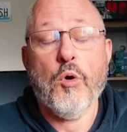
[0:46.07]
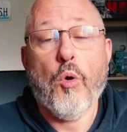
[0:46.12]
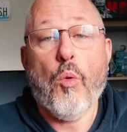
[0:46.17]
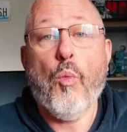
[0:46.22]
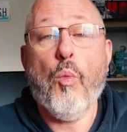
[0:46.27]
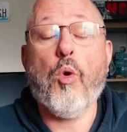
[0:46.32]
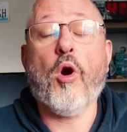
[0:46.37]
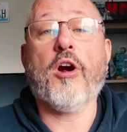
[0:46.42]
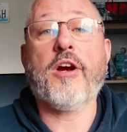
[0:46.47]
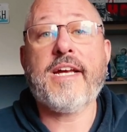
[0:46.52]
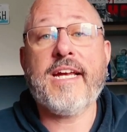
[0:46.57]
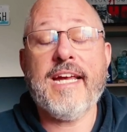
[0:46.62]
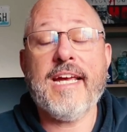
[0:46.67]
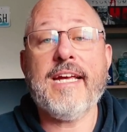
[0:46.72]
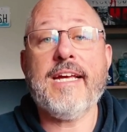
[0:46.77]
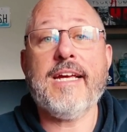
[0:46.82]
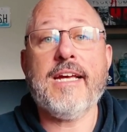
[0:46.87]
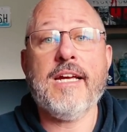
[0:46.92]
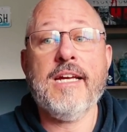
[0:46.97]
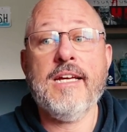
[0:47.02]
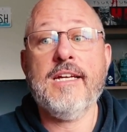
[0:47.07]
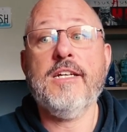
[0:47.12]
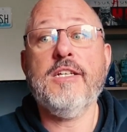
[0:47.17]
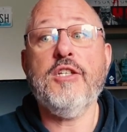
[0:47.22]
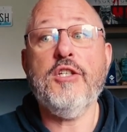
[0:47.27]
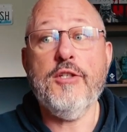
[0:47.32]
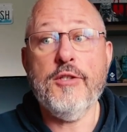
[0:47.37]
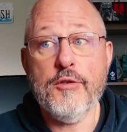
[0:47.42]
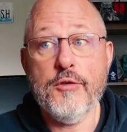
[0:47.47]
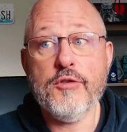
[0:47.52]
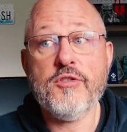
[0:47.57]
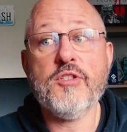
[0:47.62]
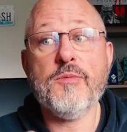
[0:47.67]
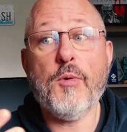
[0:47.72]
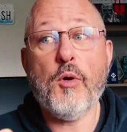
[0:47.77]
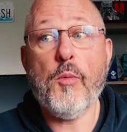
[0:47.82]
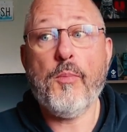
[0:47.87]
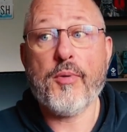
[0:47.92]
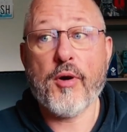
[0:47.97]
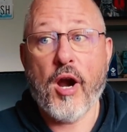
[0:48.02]
working
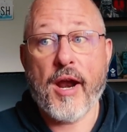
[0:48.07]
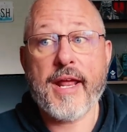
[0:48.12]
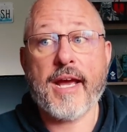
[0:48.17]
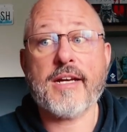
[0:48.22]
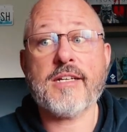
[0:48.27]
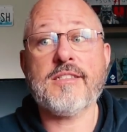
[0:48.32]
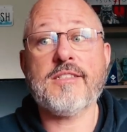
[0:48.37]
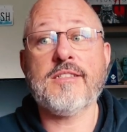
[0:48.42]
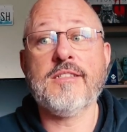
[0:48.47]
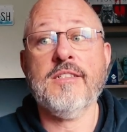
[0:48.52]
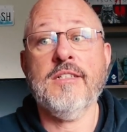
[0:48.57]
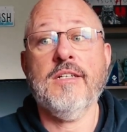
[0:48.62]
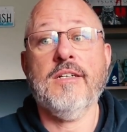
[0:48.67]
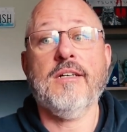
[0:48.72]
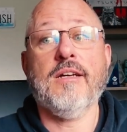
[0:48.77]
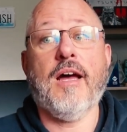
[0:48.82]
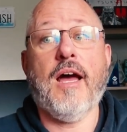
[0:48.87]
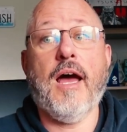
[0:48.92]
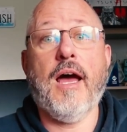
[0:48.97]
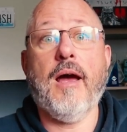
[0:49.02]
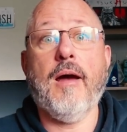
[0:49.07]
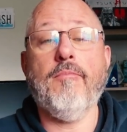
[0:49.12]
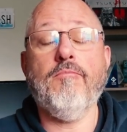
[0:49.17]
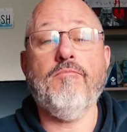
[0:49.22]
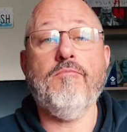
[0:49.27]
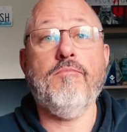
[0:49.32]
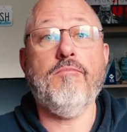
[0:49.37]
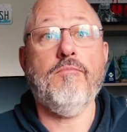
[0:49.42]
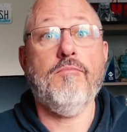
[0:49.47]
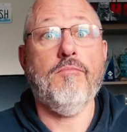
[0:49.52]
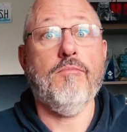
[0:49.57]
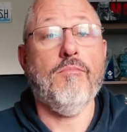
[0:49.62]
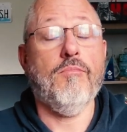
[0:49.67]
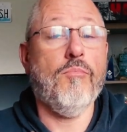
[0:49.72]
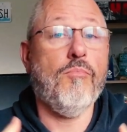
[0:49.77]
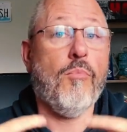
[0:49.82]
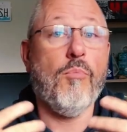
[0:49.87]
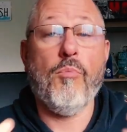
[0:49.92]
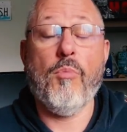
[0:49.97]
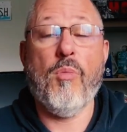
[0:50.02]
usable product
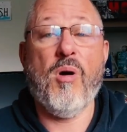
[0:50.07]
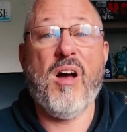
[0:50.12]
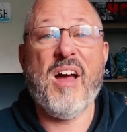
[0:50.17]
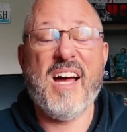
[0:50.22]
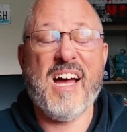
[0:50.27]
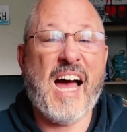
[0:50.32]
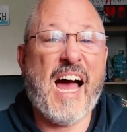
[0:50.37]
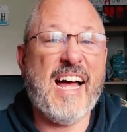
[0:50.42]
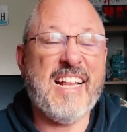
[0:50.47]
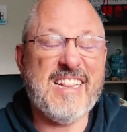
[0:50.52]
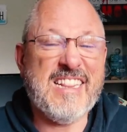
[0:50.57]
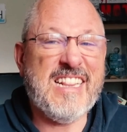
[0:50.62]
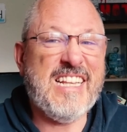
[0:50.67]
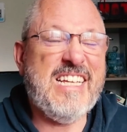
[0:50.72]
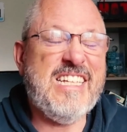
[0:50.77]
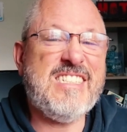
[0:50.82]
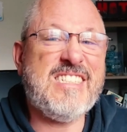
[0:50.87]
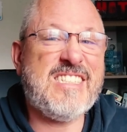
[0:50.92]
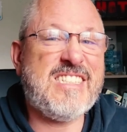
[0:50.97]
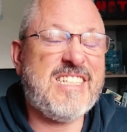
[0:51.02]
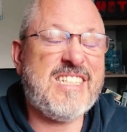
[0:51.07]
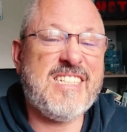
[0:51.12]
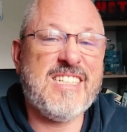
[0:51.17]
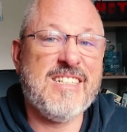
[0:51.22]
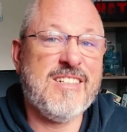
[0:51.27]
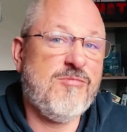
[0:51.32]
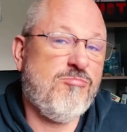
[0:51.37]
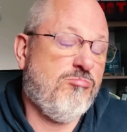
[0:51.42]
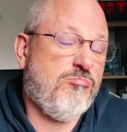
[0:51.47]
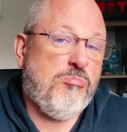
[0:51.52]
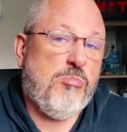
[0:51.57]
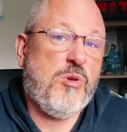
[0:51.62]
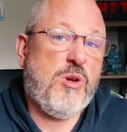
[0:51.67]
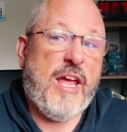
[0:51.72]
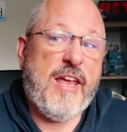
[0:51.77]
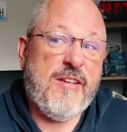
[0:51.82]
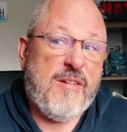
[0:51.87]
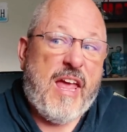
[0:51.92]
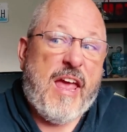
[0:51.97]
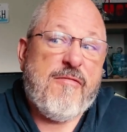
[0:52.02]
at least
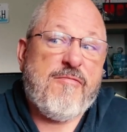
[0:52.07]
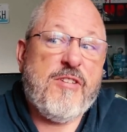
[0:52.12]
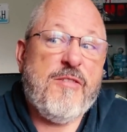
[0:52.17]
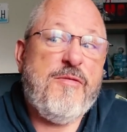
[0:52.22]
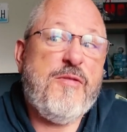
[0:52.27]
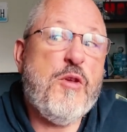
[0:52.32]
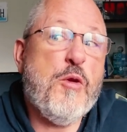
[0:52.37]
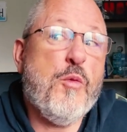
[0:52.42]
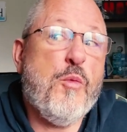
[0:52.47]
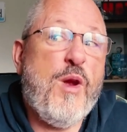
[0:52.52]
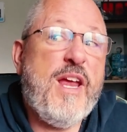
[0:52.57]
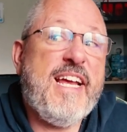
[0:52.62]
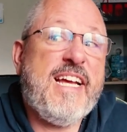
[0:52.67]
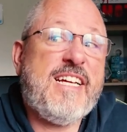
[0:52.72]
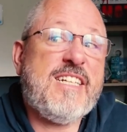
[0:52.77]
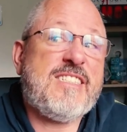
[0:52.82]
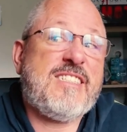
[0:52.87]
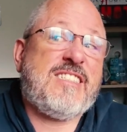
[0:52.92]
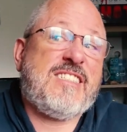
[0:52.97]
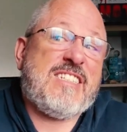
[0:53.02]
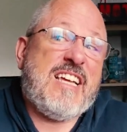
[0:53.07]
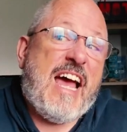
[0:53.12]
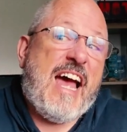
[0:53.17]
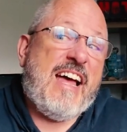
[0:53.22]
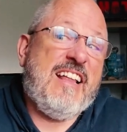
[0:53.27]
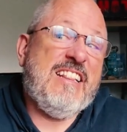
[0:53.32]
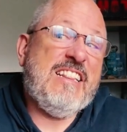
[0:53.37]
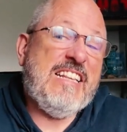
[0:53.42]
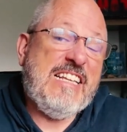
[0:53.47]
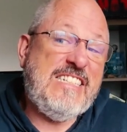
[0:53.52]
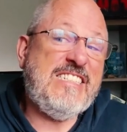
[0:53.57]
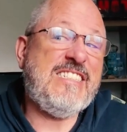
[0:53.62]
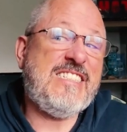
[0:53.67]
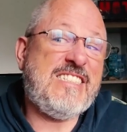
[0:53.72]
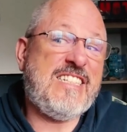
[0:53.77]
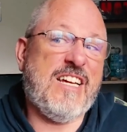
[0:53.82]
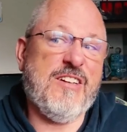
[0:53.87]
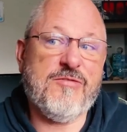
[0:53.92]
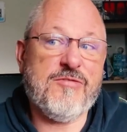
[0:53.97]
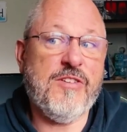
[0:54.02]
every few weeks, at
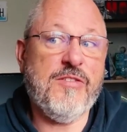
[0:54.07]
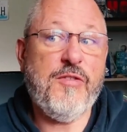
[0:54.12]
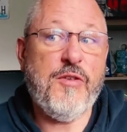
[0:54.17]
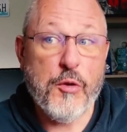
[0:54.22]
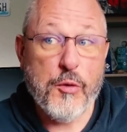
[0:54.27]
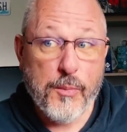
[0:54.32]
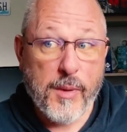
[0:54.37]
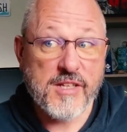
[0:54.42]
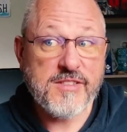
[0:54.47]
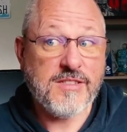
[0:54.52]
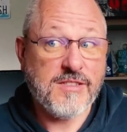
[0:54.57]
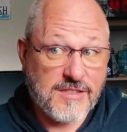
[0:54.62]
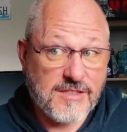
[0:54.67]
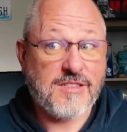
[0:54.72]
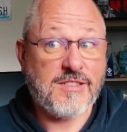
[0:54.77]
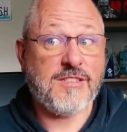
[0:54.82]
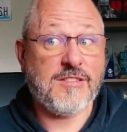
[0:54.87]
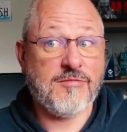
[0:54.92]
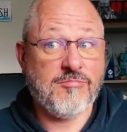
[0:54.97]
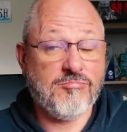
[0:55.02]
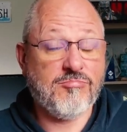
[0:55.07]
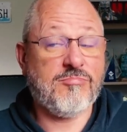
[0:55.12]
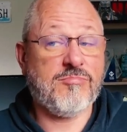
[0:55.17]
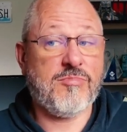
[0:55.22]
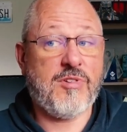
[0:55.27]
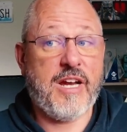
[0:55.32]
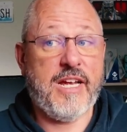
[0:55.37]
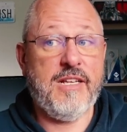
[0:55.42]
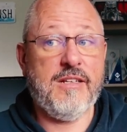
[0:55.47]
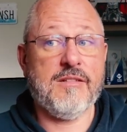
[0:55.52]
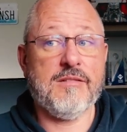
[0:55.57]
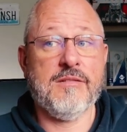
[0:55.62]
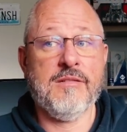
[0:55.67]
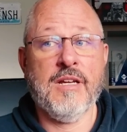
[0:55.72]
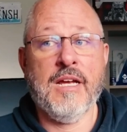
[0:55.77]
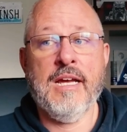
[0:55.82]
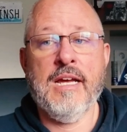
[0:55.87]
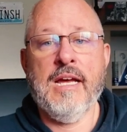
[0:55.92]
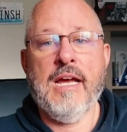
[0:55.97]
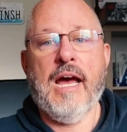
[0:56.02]
least every few months, right?
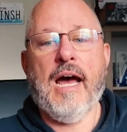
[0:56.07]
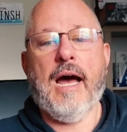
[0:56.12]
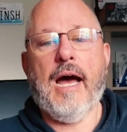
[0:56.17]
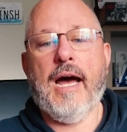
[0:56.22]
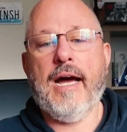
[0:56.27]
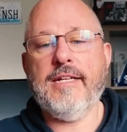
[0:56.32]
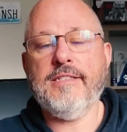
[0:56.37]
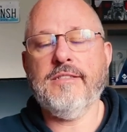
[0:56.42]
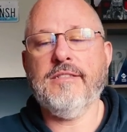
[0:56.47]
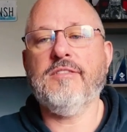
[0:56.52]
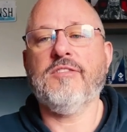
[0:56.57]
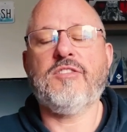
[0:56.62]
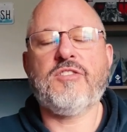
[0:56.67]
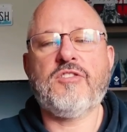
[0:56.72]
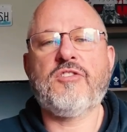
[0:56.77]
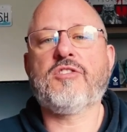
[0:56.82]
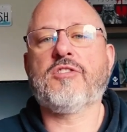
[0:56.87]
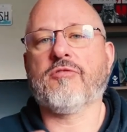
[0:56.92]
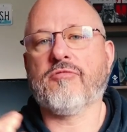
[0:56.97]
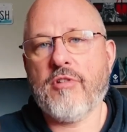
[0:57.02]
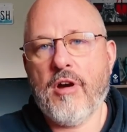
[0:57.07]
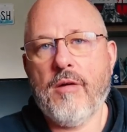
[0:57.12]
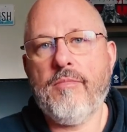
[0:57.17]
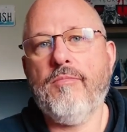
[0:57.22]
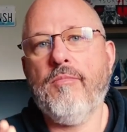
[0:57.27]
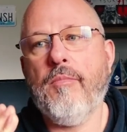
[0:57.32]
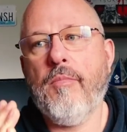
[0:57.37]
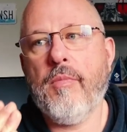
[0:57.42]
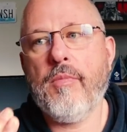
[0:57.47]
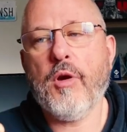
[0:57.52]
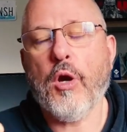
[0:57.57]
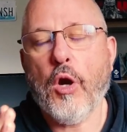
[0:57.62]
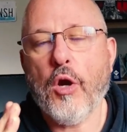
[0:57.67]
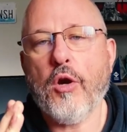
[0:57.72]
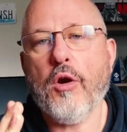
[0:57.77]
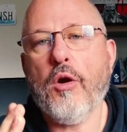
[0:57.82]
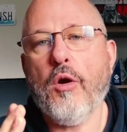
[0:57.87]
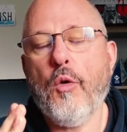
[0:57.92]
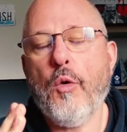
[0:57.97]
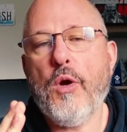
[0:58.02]
And Scrum
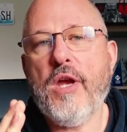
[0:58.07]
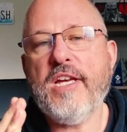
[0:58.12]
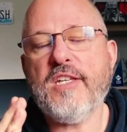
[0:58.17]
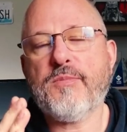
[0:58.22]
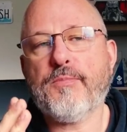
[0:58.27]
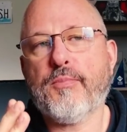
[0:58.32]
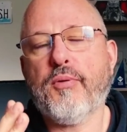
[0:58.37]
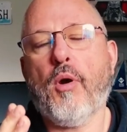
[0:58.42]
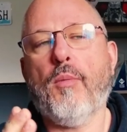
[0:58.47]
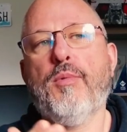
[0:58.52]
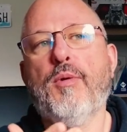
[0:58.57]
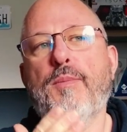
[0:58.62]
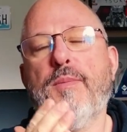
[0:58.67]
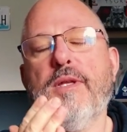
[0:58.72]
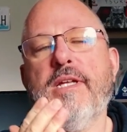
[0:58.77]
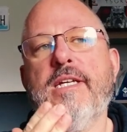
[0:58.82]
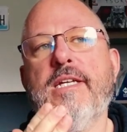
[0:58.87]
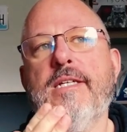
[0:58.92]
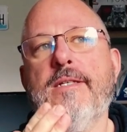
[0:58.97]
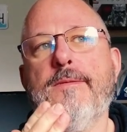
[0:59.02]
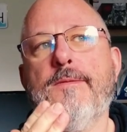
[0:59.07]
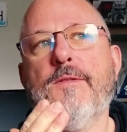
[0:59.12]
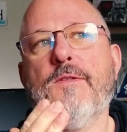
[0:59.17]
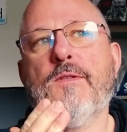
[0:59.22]
is probably